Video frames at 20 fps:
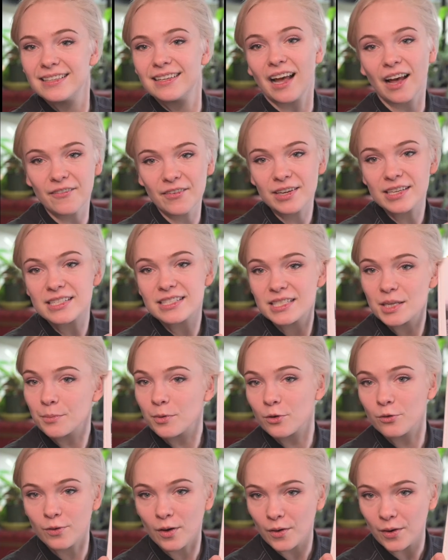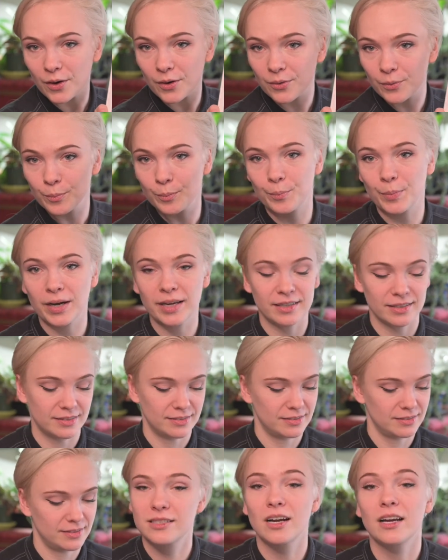a very simple photo, but
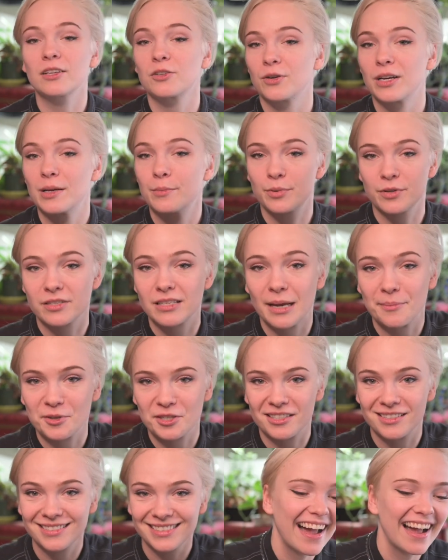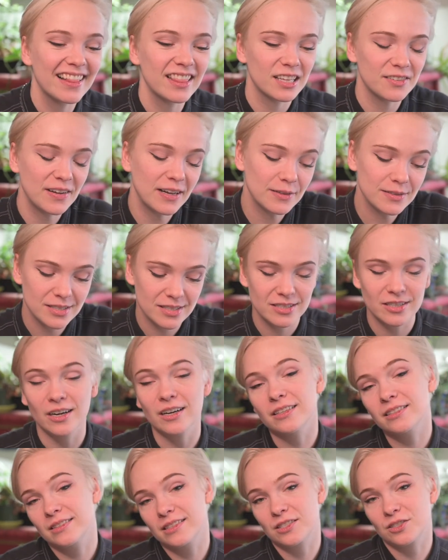got great perception. I love how
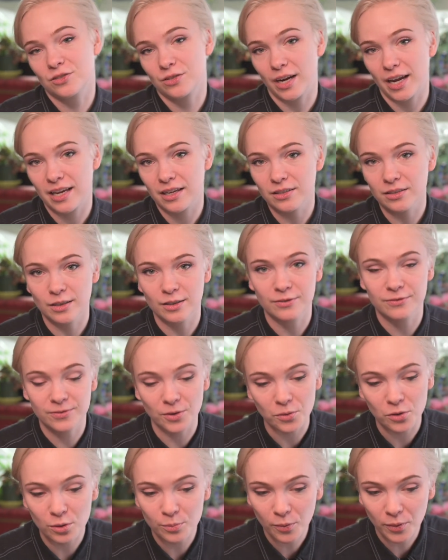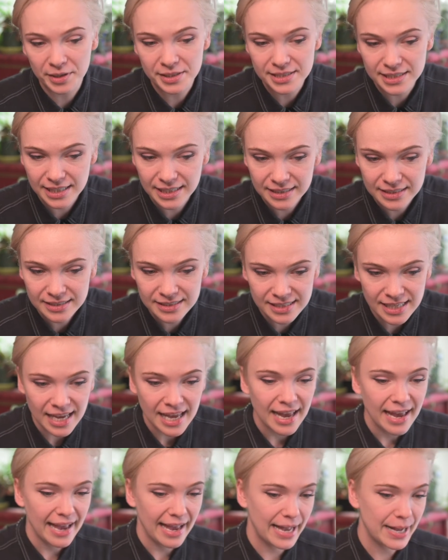stark this triangle of focal points is,
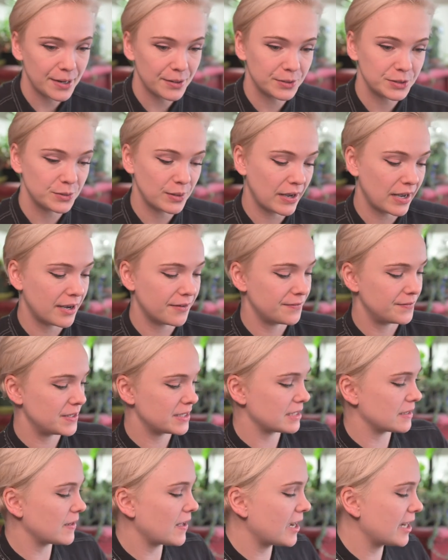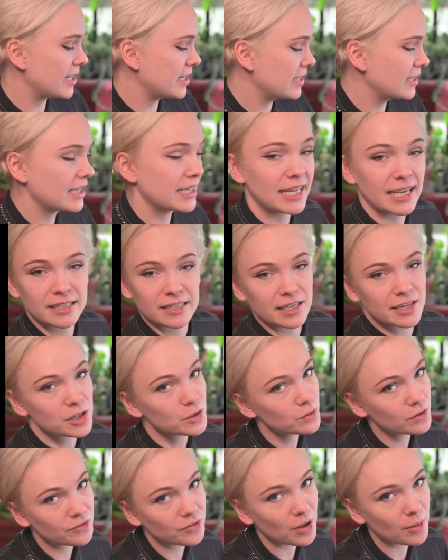how you have this line connecting
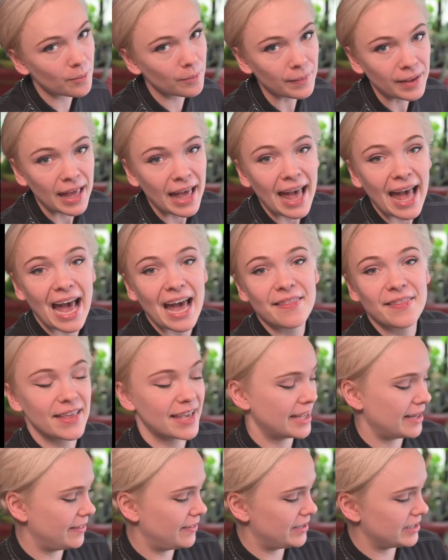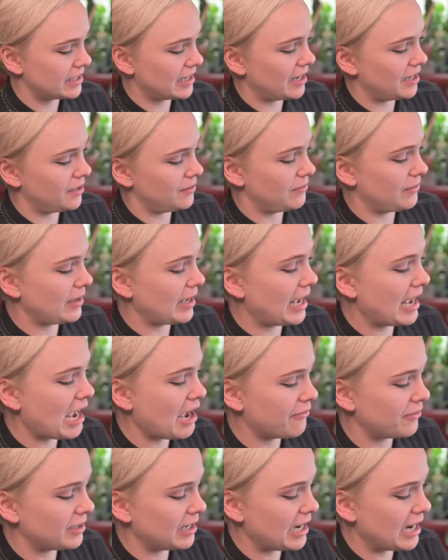two of them, and then this kind of
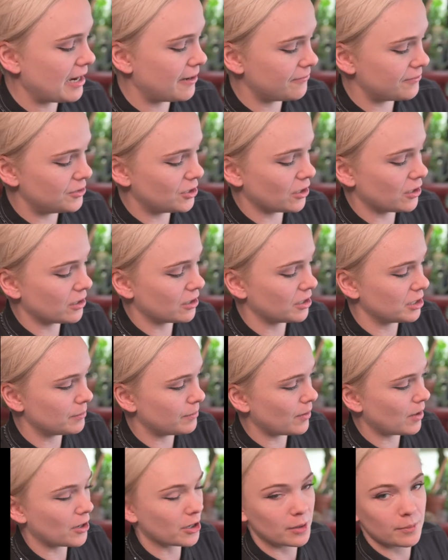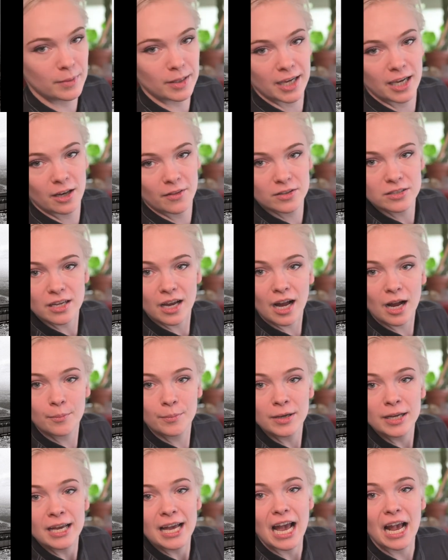half and half dark on the bottom, light on the
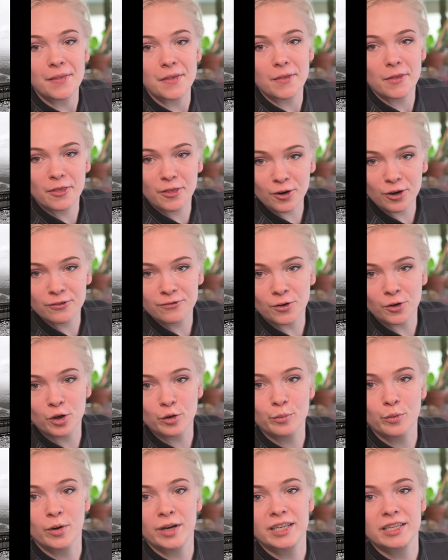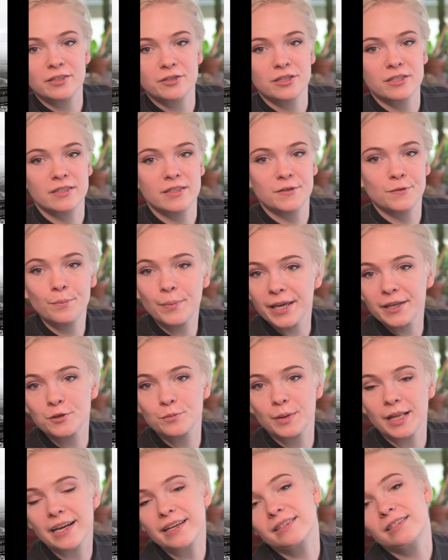top, and then the third focal point is just this pitch
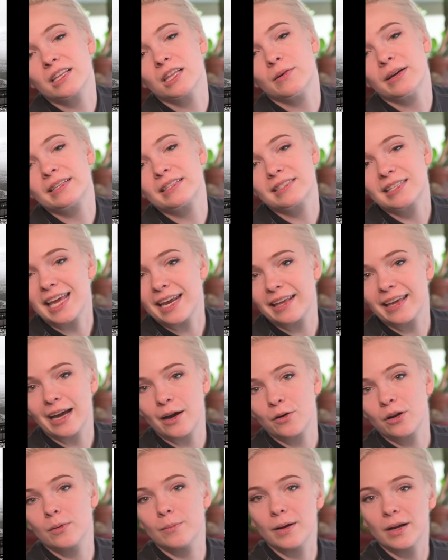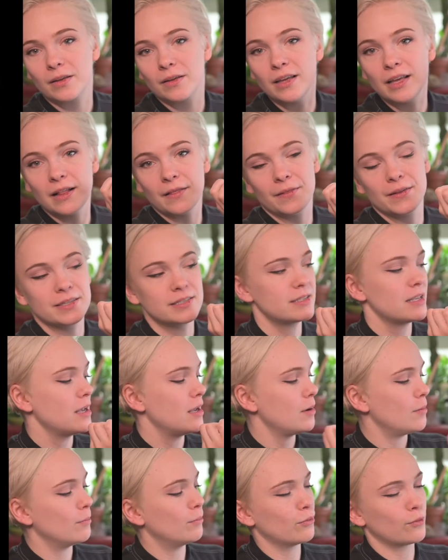black silhouette standing out among this
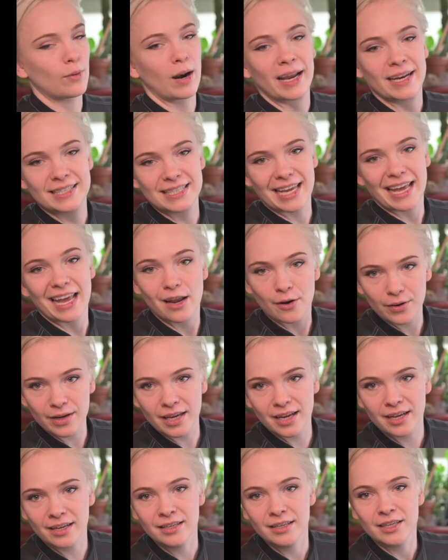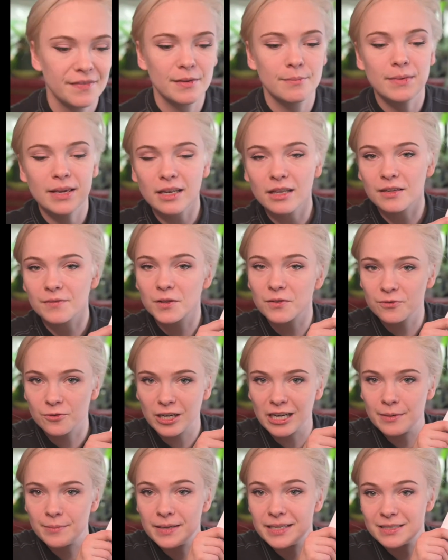bright area. The middle of the
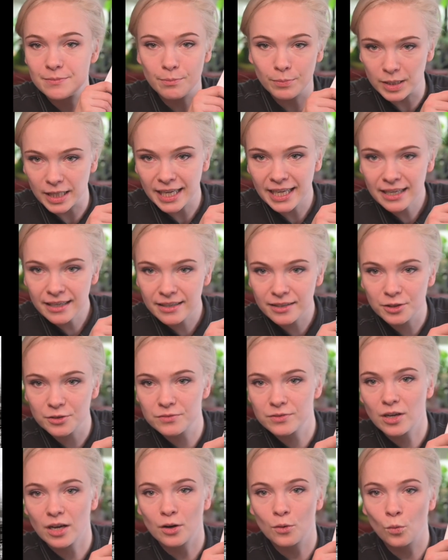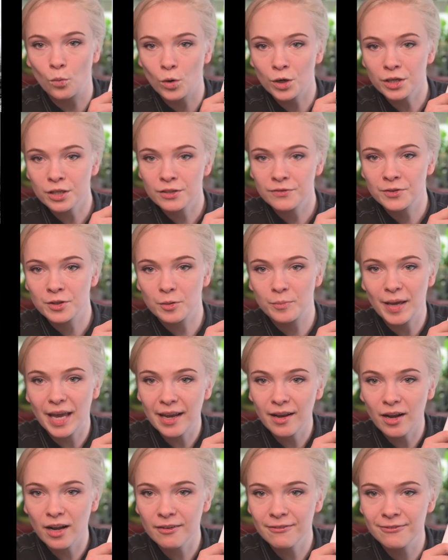frame is blank, you've got to work for the
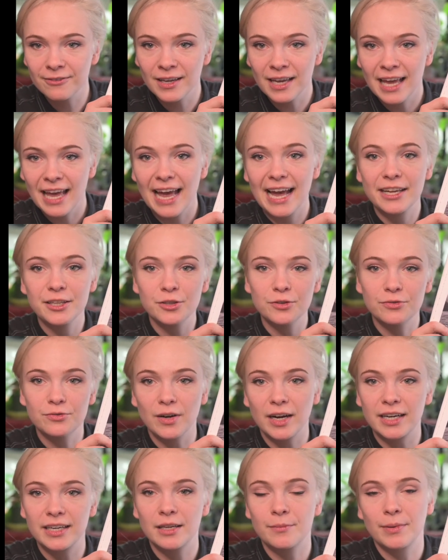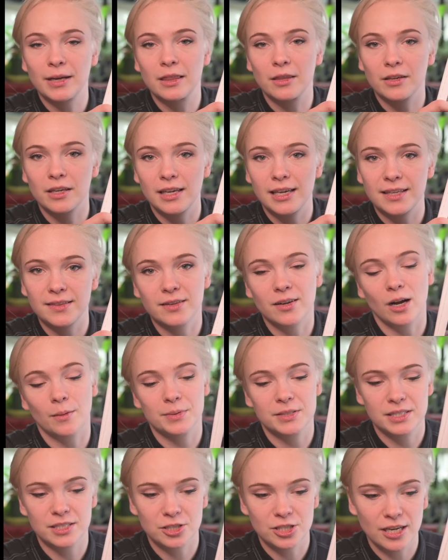payoff, and you find it by looking at the
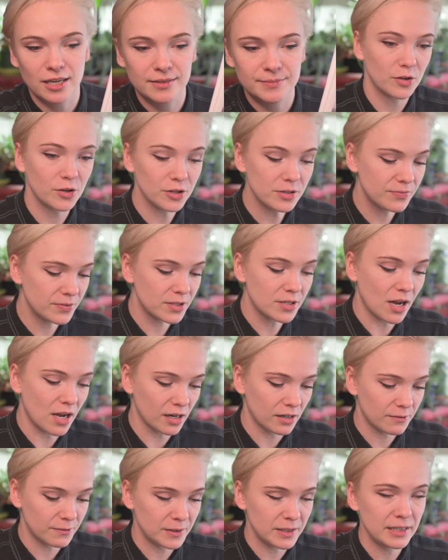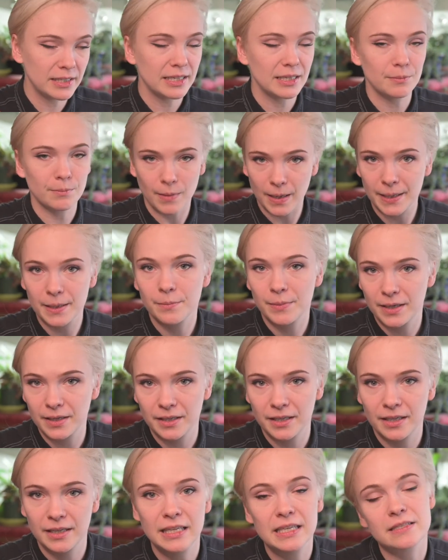composition. Good photography, in my
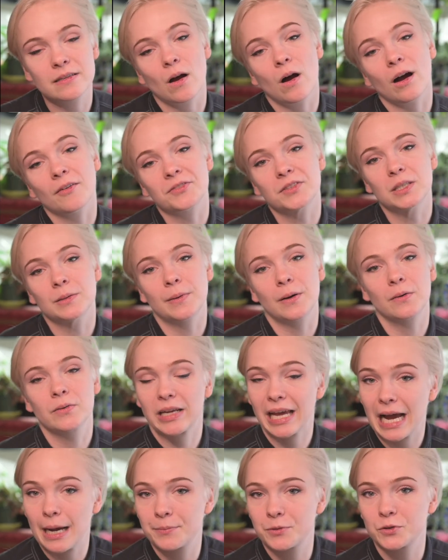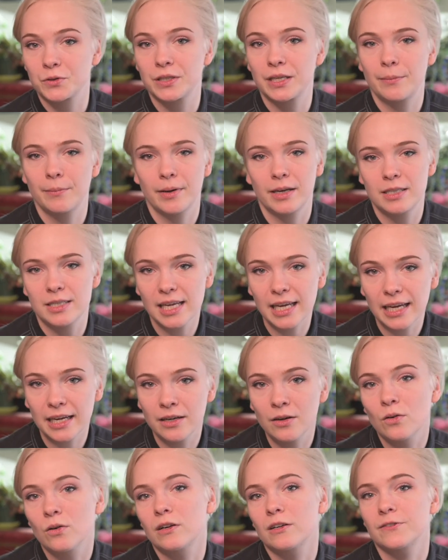opinion, is often about capturing
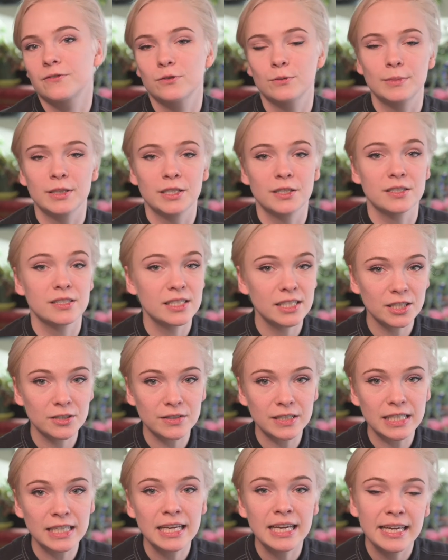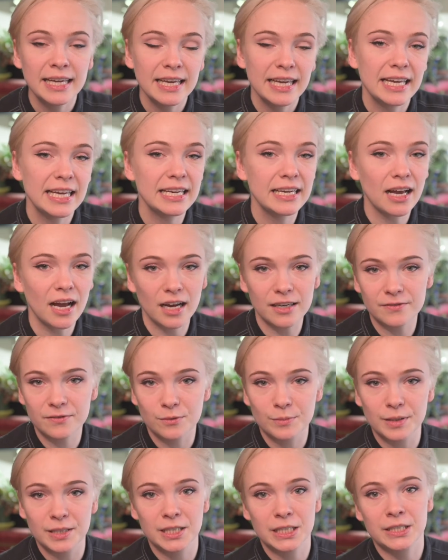mundane or familiar scenery in
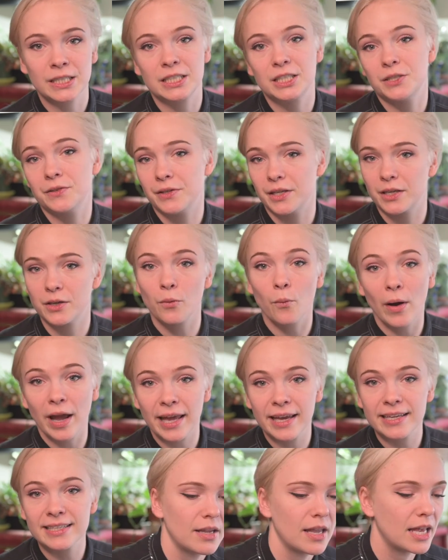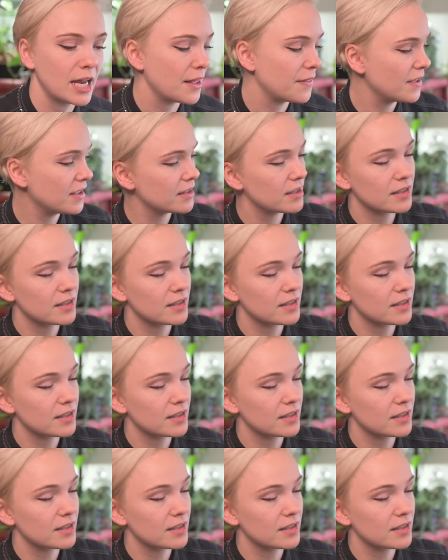unfamiliar and unique ways, and I think